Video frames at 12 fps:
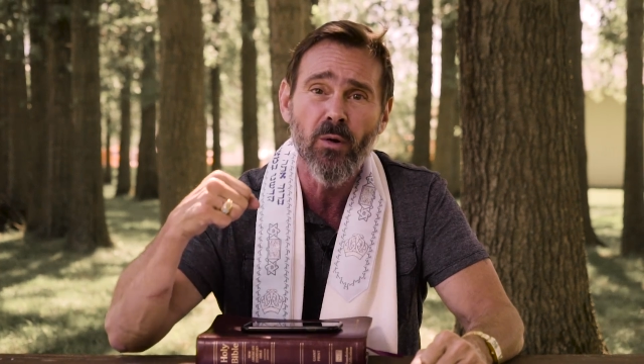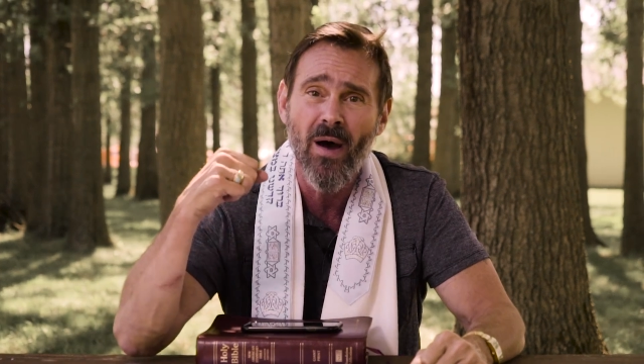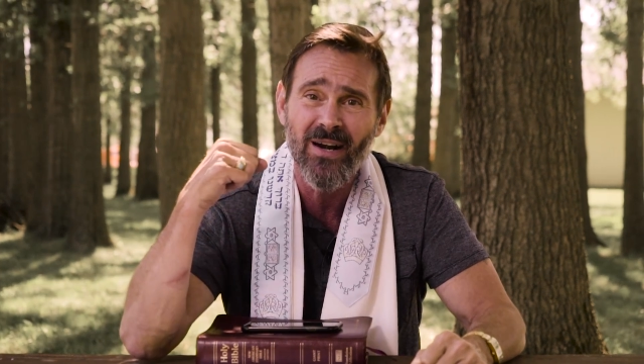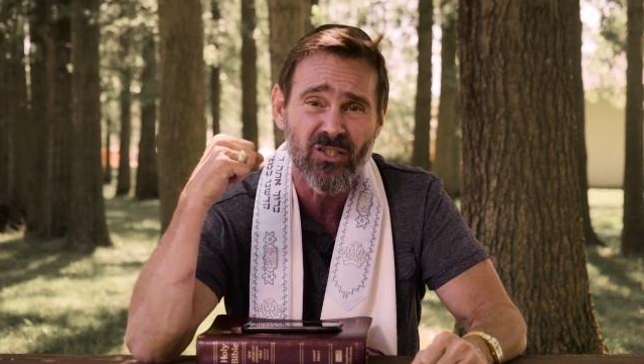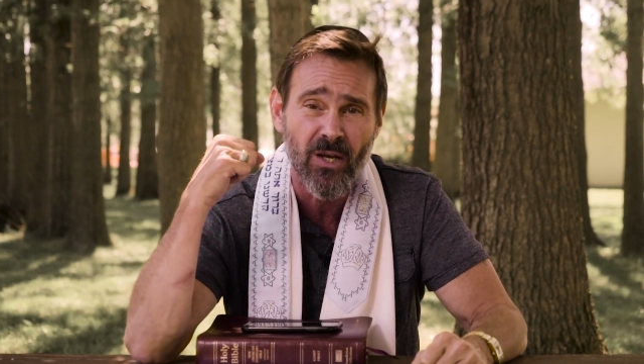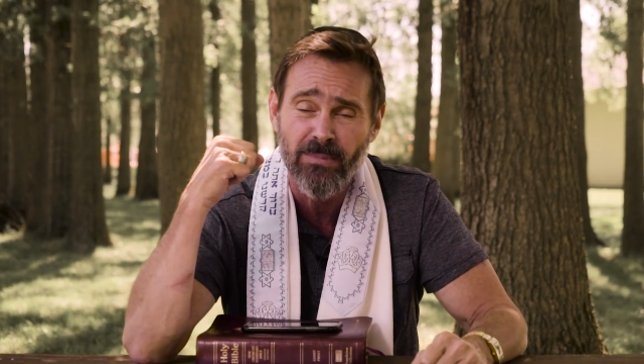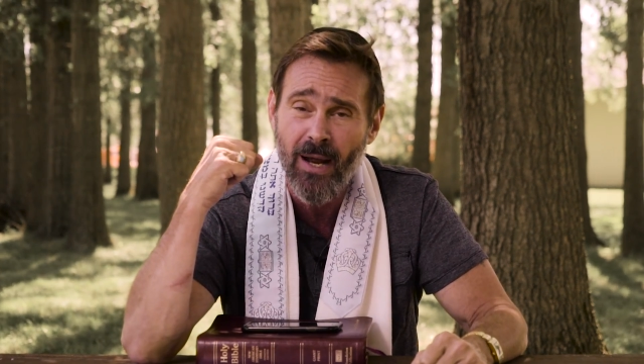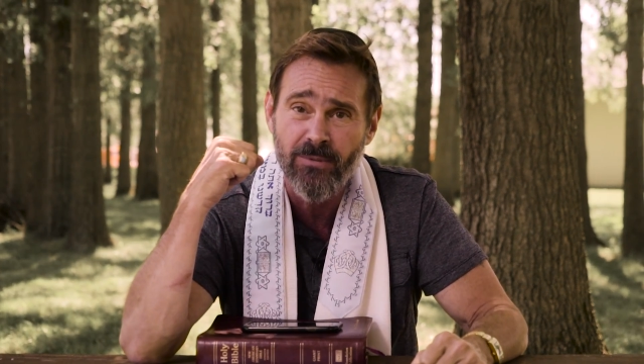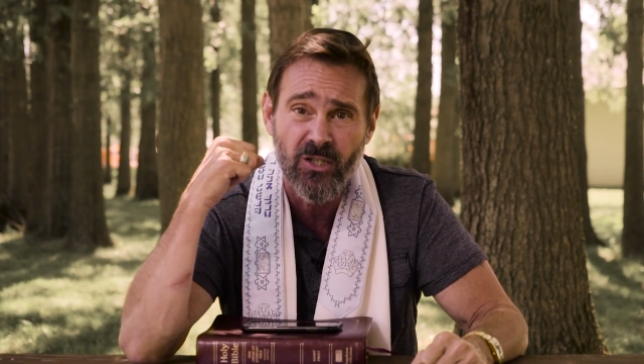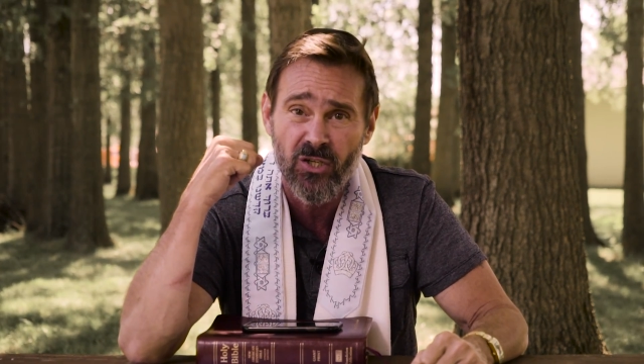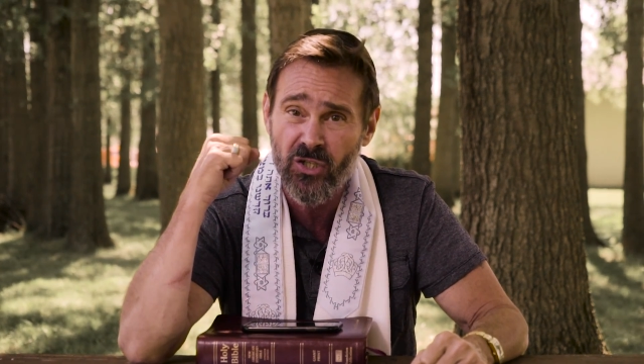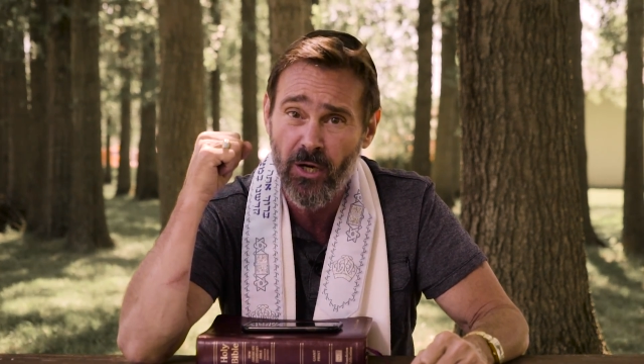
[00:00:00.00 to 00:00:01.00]
we want to
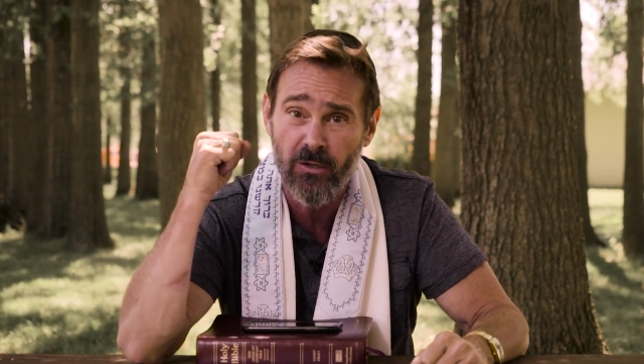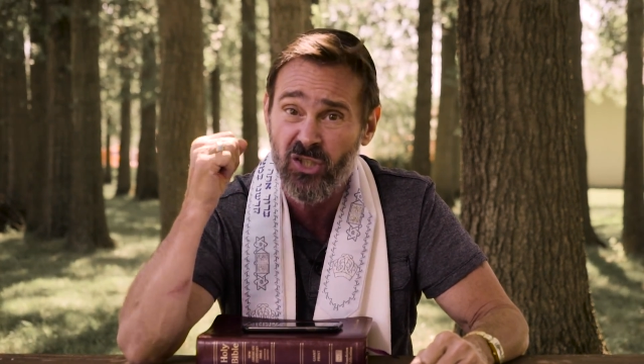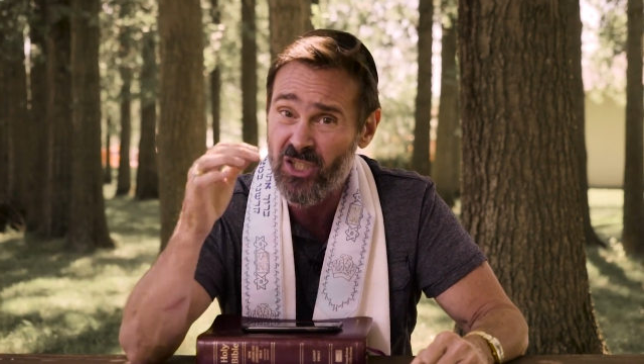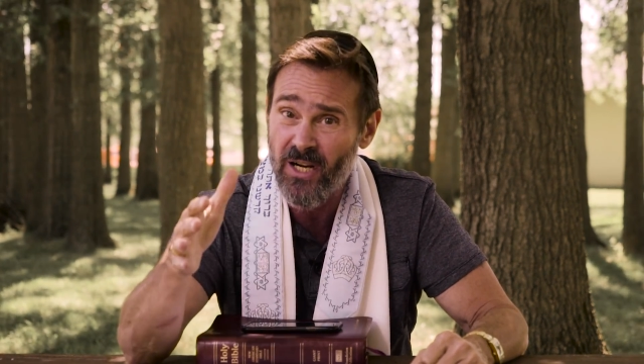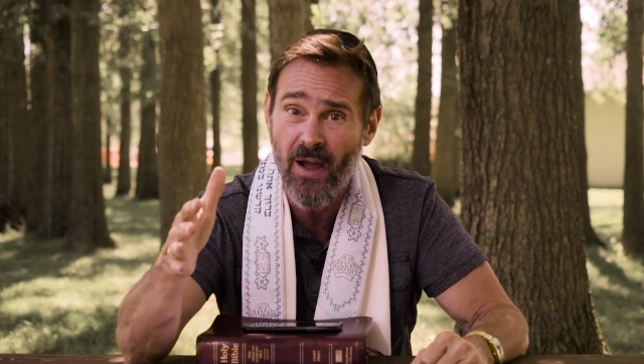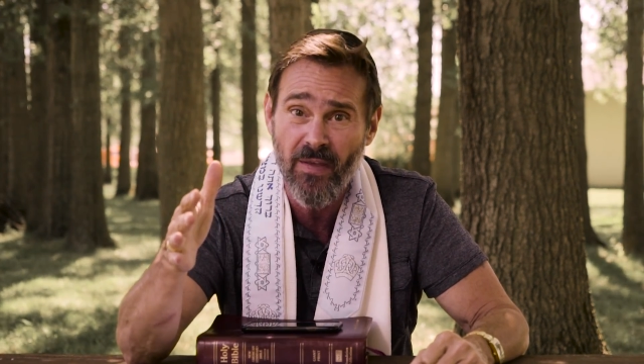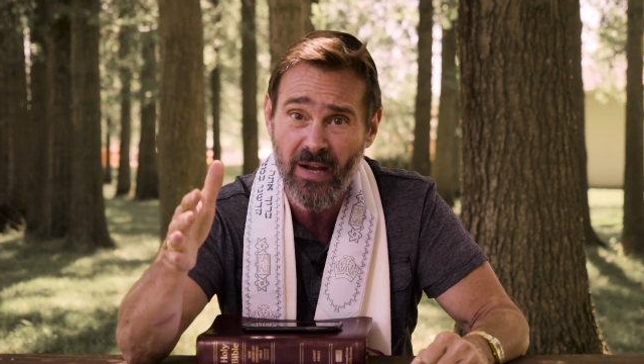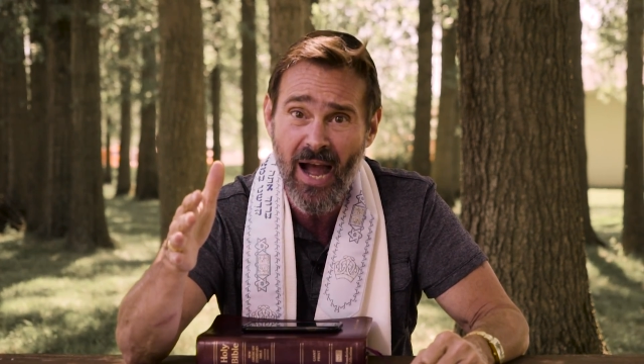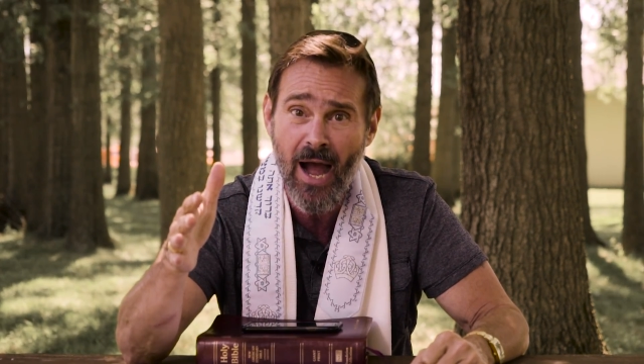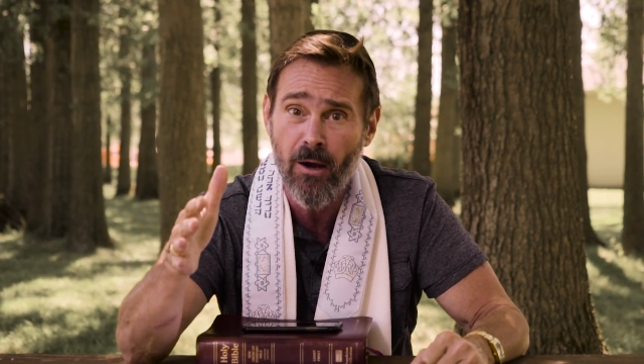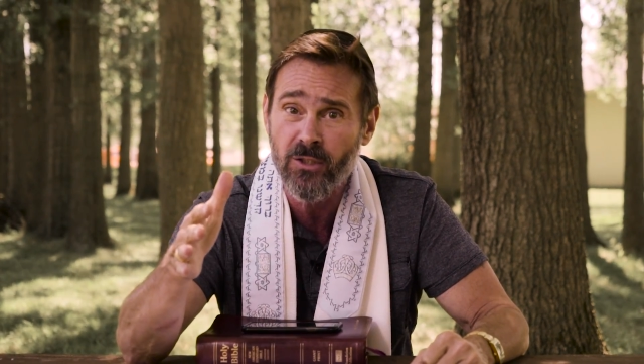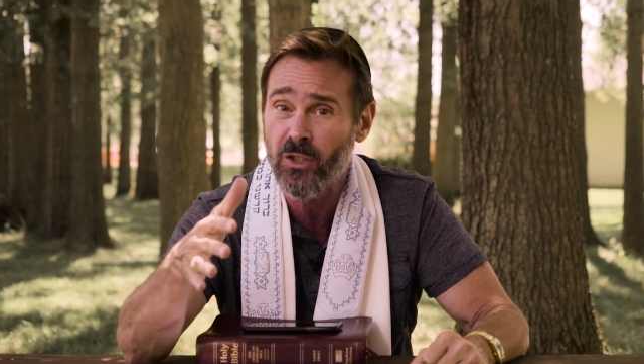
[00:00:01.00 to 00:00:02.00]
sometimes just, you know, sit on the
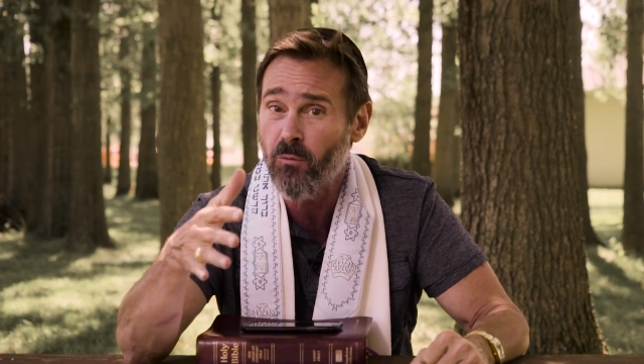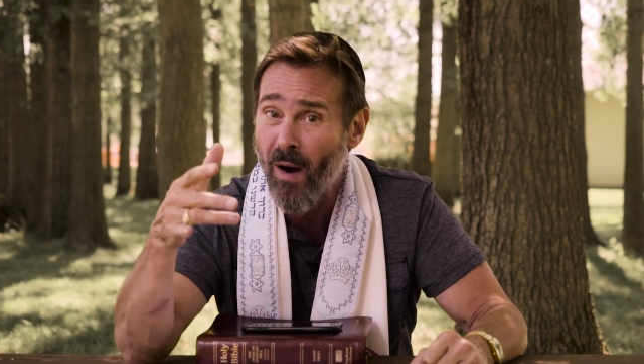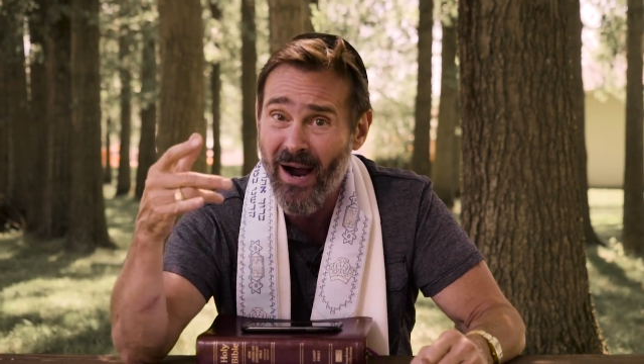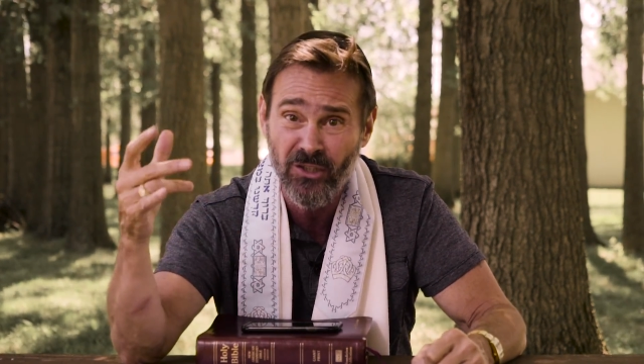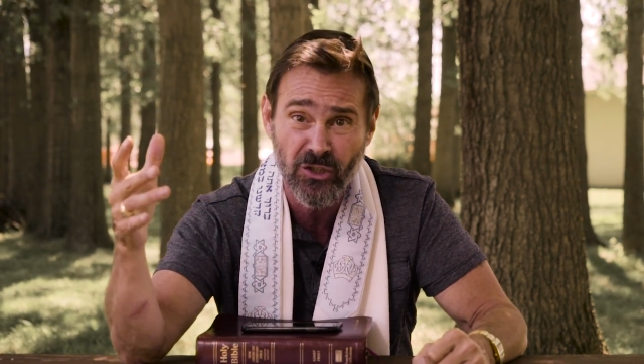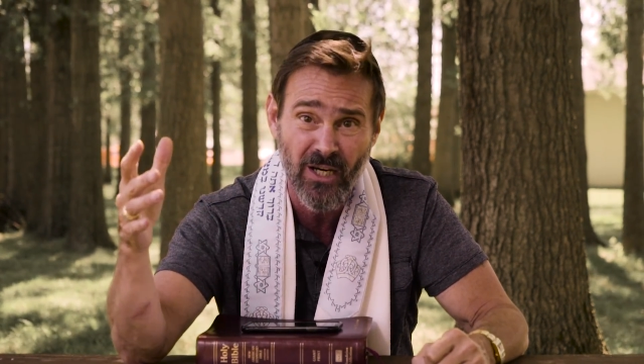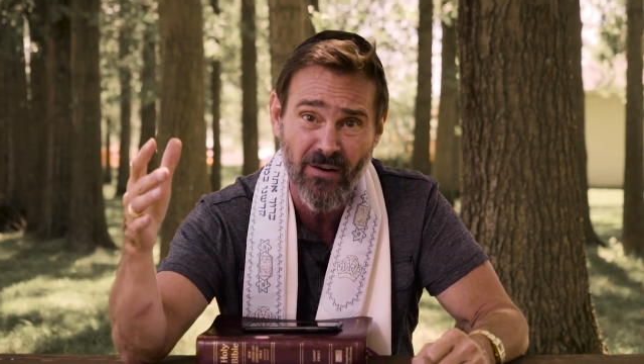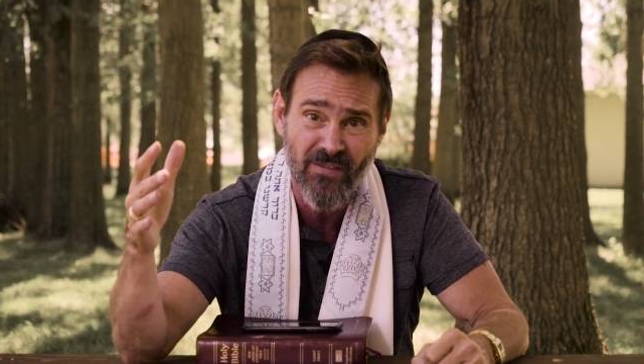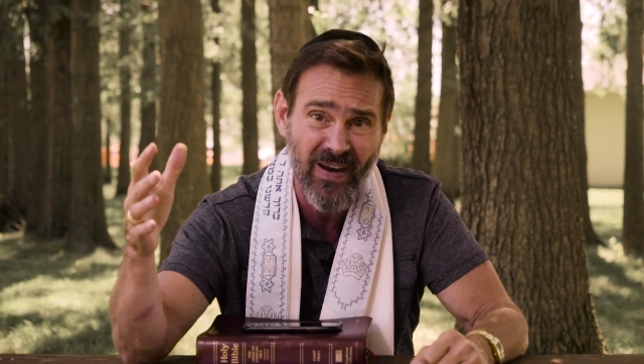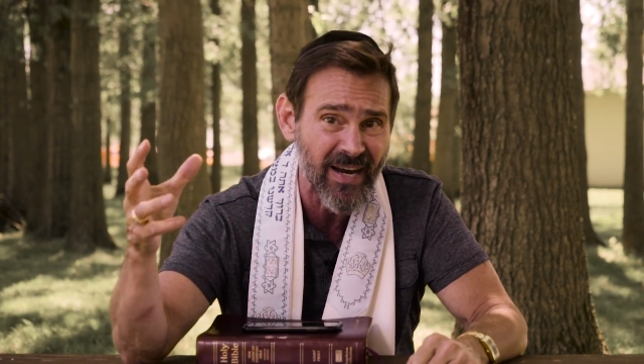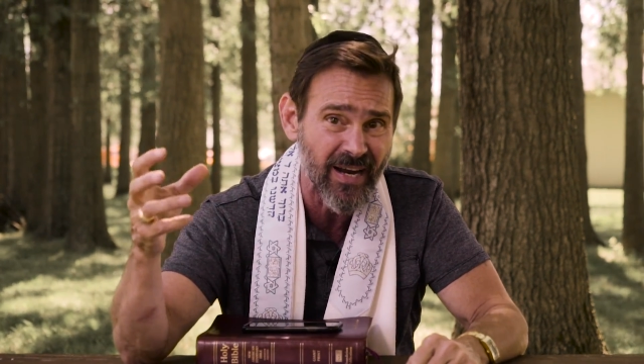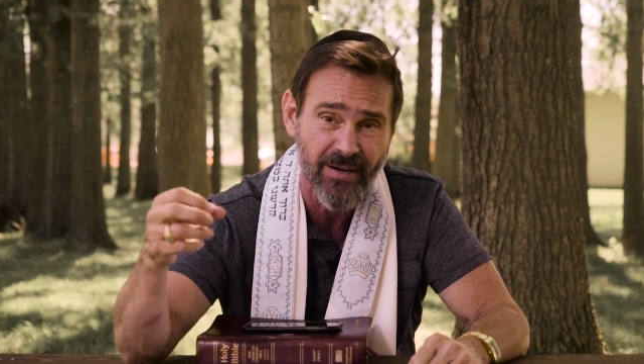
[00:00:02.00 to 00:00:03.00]
couch and watch TV